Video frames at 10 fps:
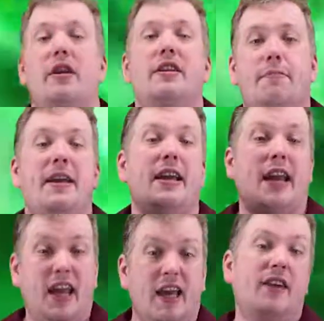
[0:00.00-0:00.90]
to be
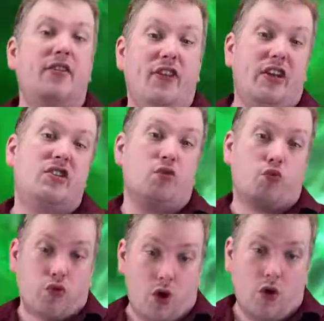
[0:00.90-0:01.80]
in this
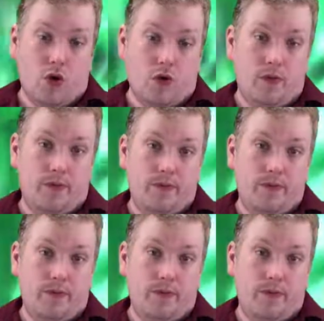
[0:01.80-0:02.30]
role.